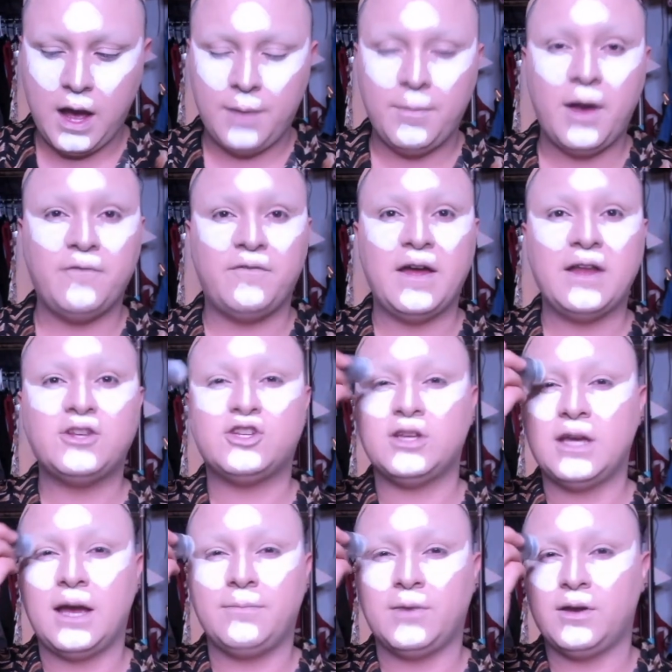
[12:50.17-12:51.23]

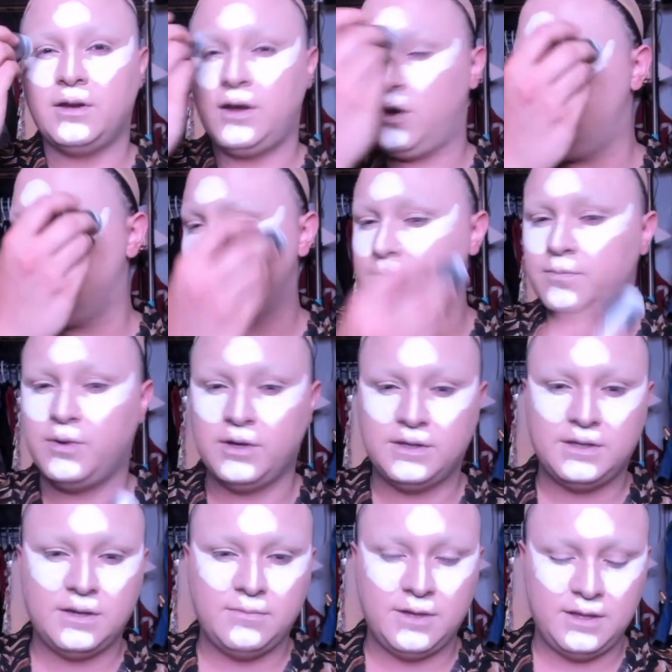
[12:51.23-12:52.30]
Eventually, I'm going to also put
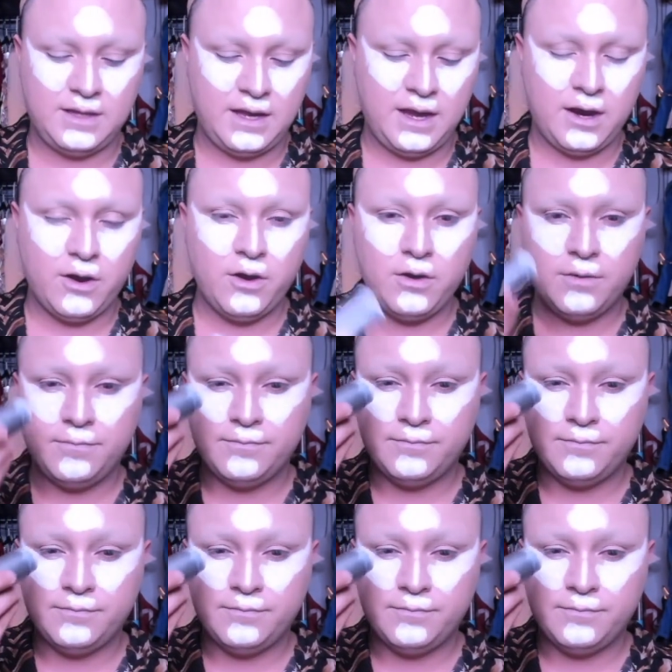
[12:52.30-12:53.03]
some in there.